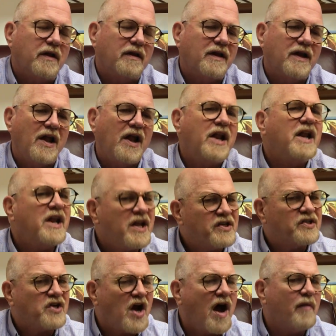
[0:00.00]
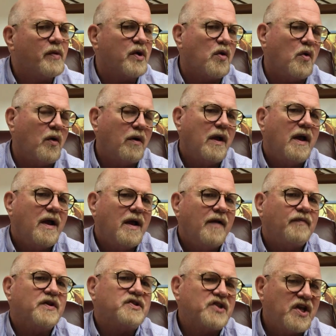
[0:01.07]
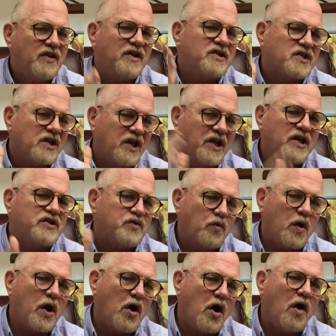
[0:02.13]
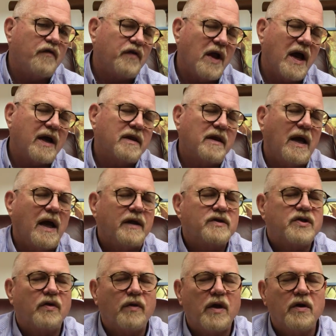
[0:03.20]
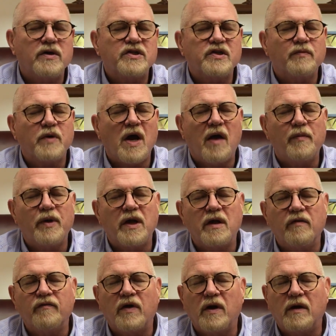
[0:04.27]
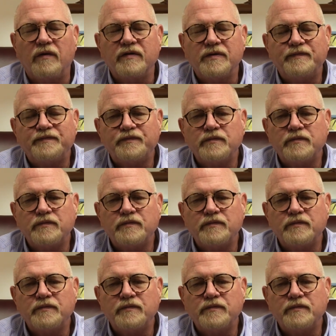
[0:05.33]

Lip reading: It is comical to see this list run off like that. So there is some comedy involved.